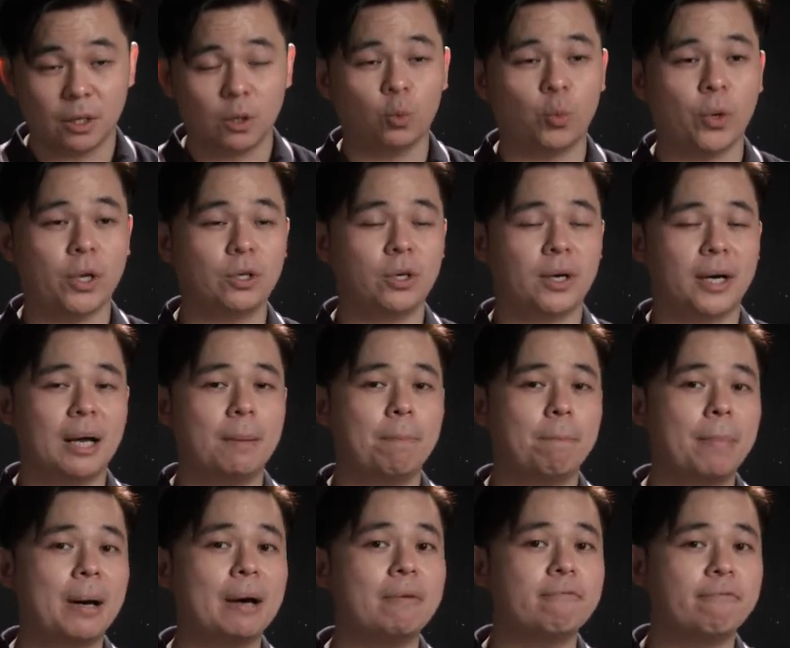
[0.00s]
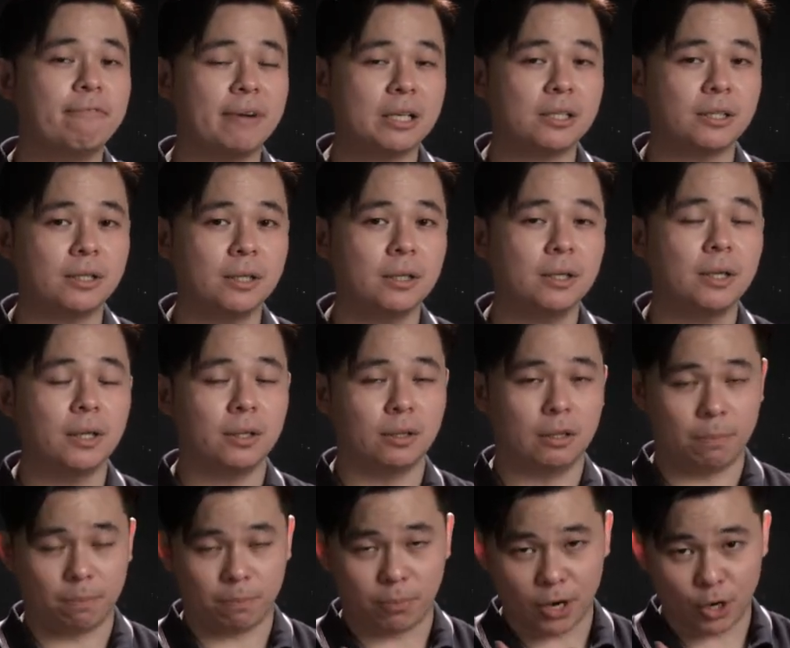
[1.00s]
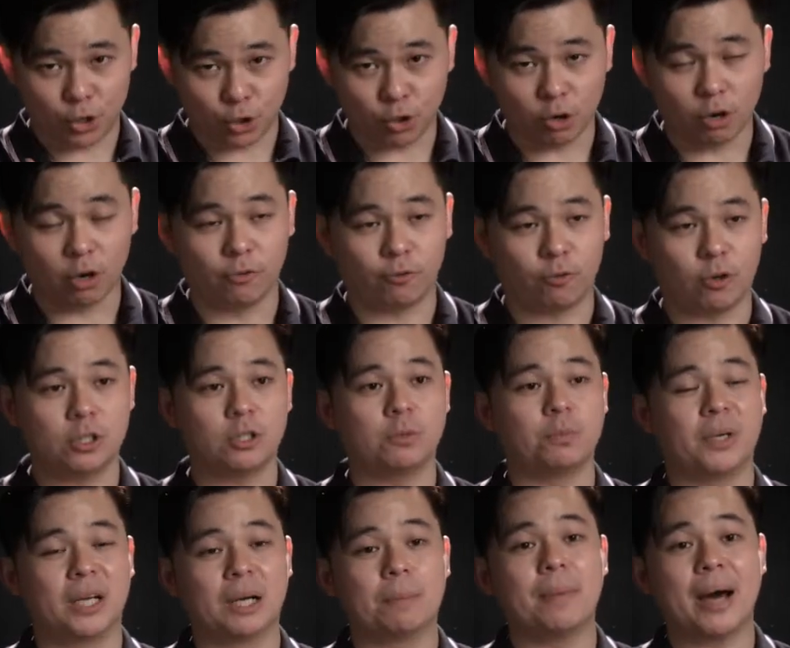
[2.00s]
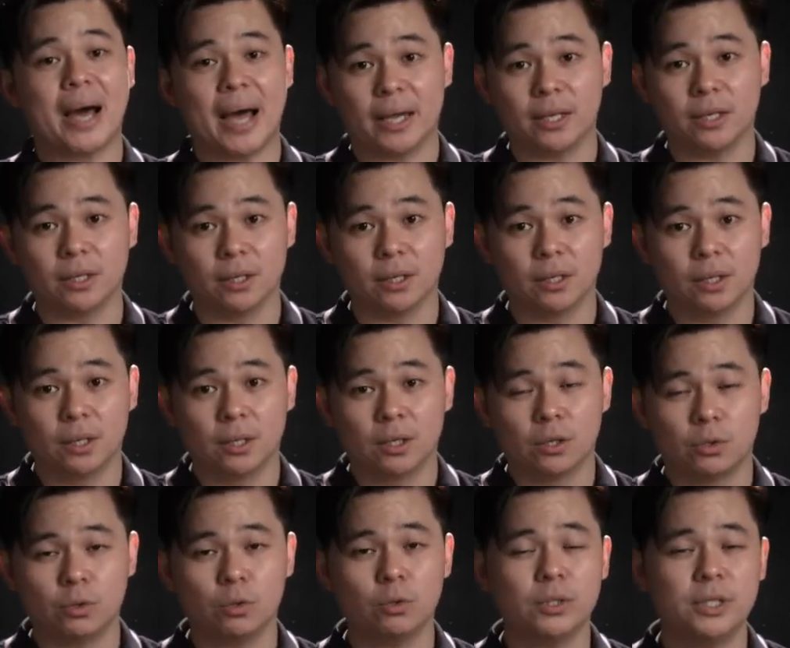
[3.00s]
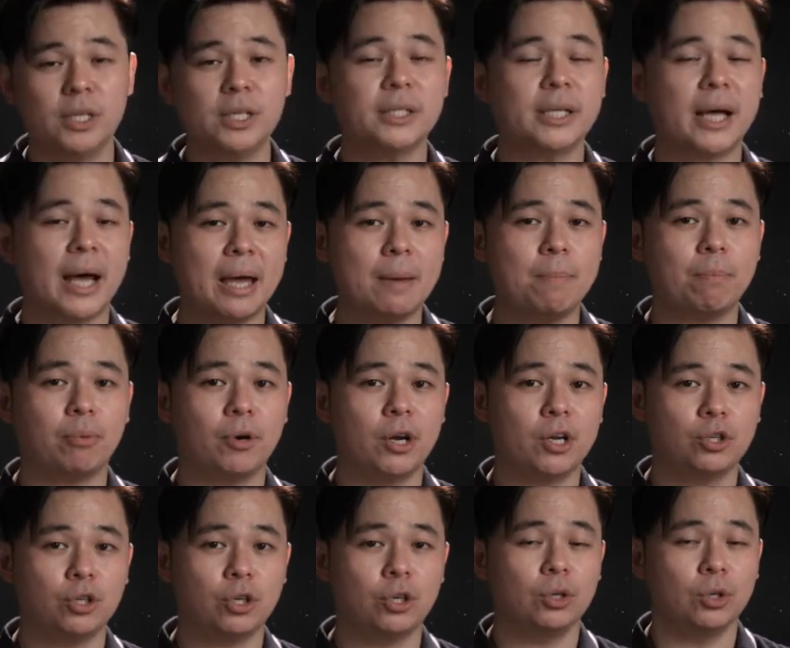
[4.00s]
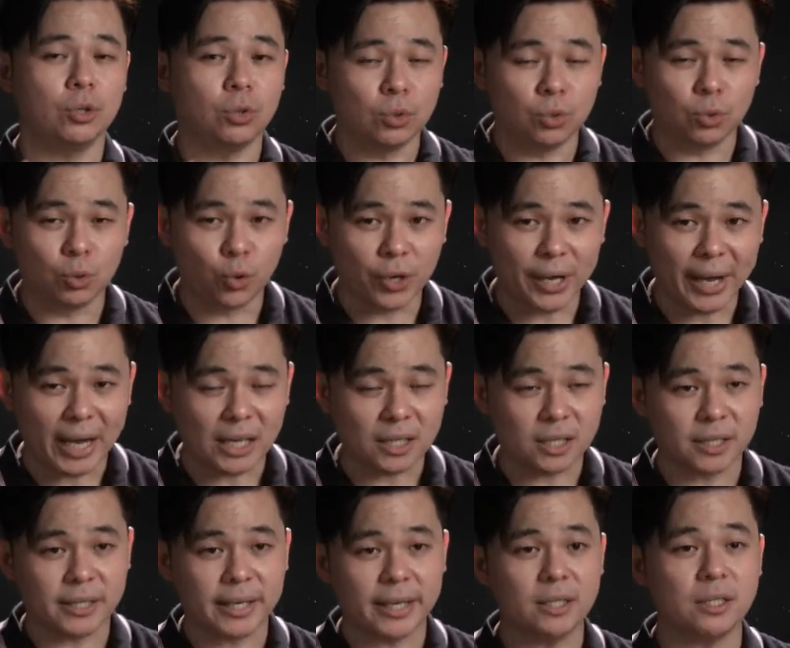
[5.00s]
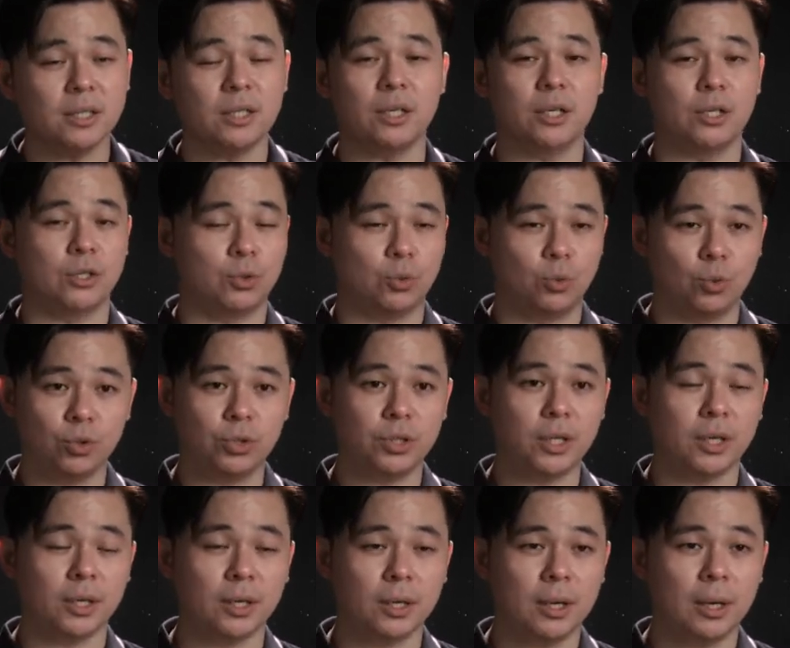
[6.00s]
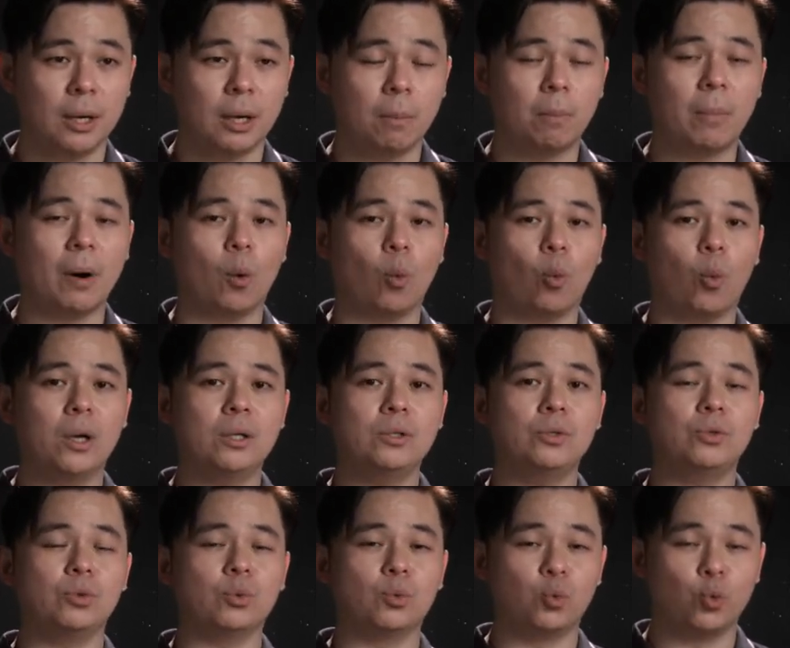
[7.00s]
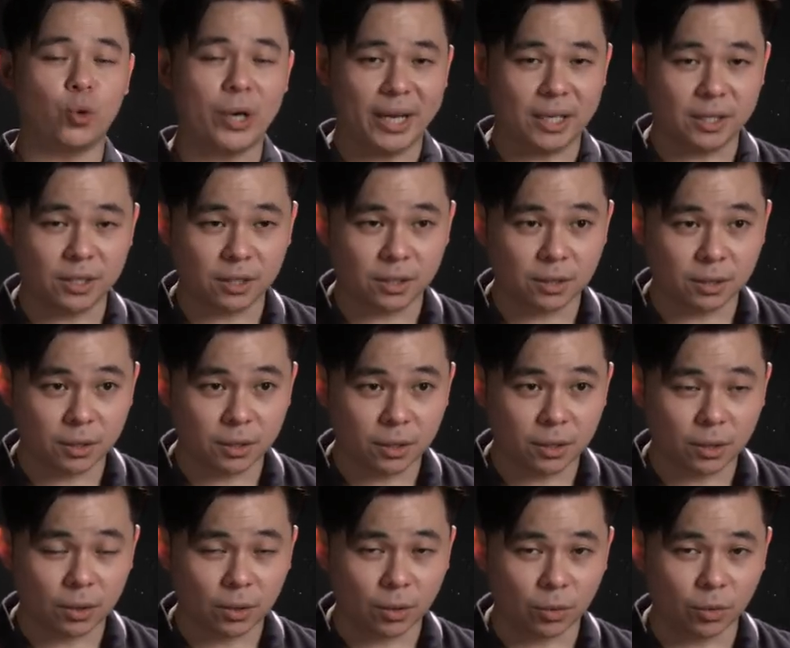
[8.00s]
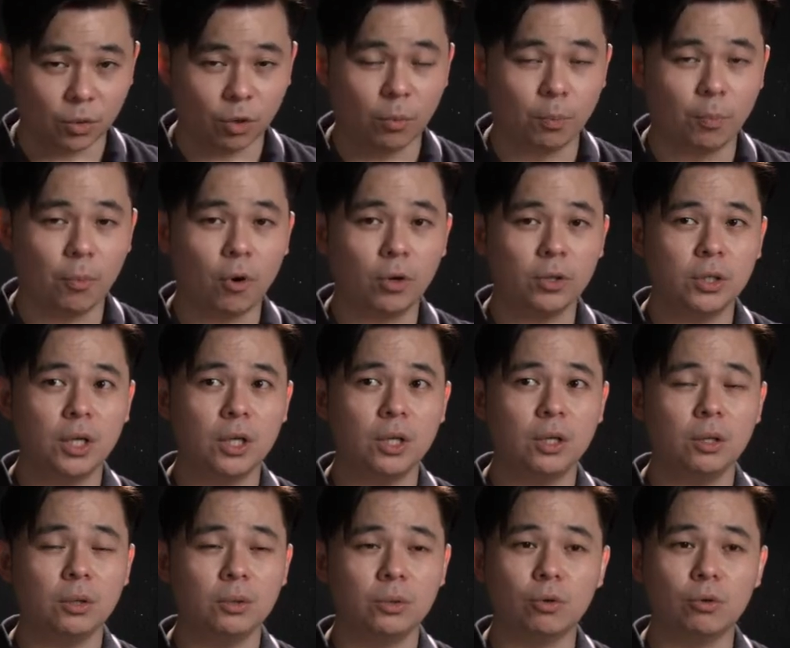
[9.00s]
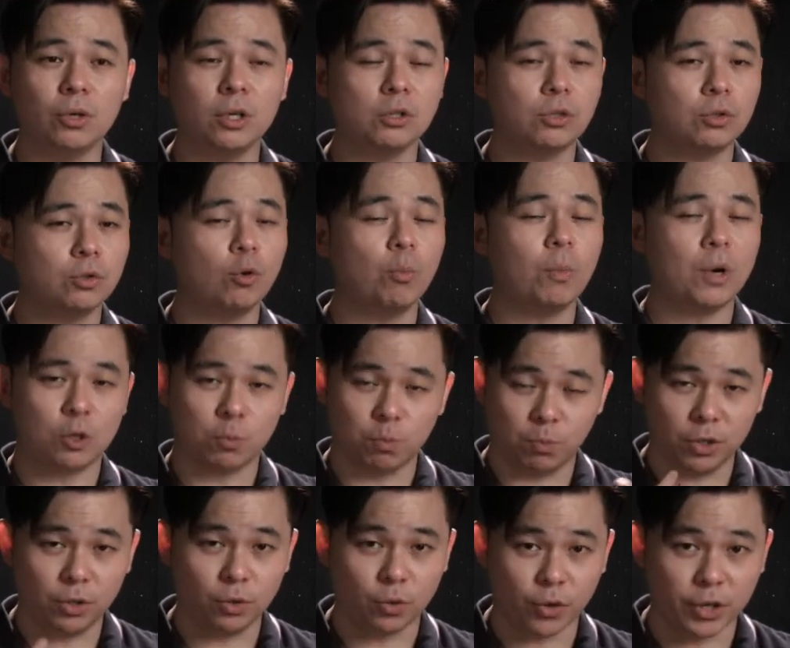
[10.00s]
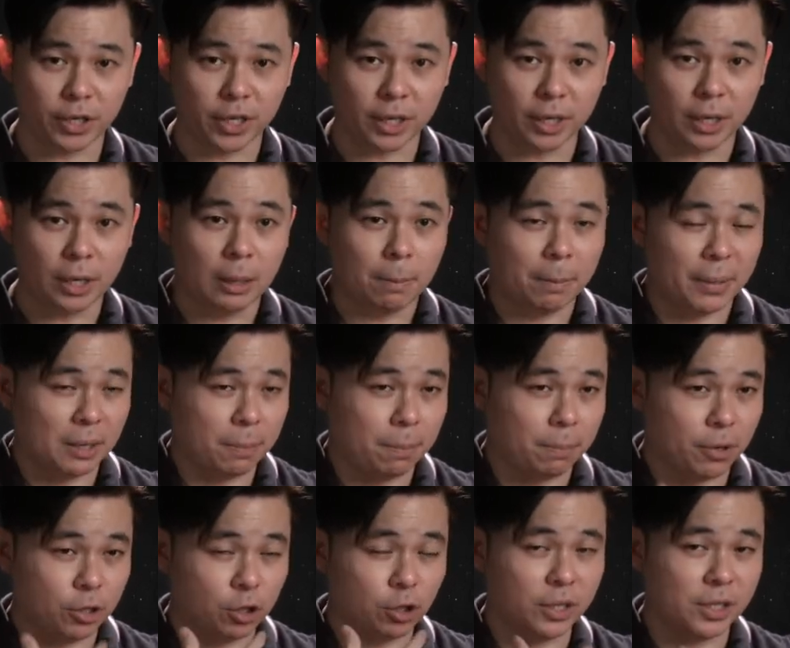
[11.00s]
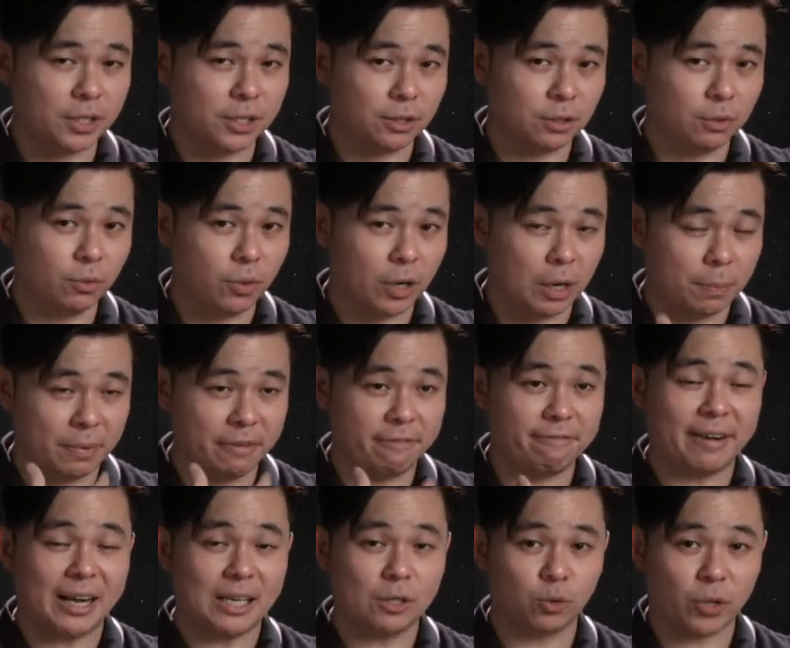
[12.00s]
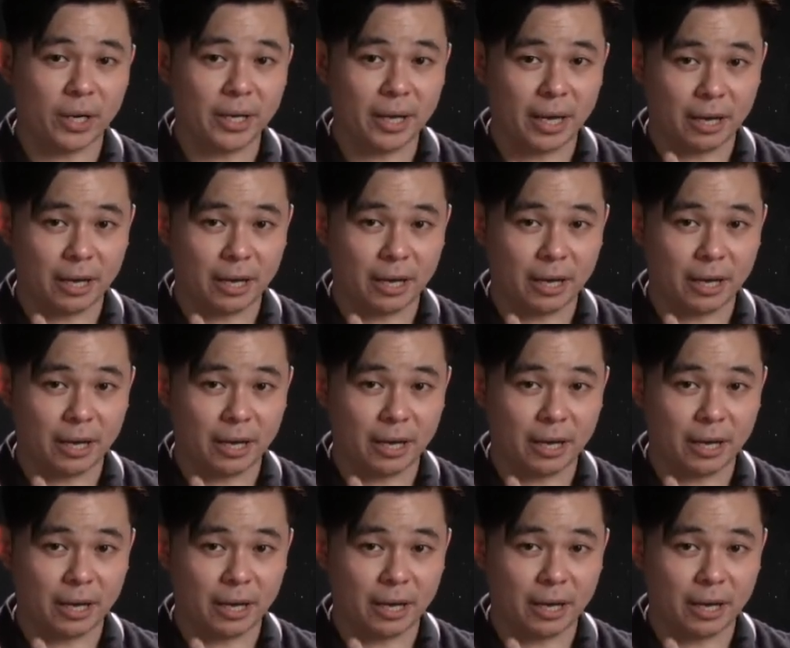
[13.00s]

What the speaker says: When your heart pump faster, the pressure of course become higher. So this high pressure during exercise is good thing. But once you rest, your body no need so much blood already, but the pressure is still a bit fast, right?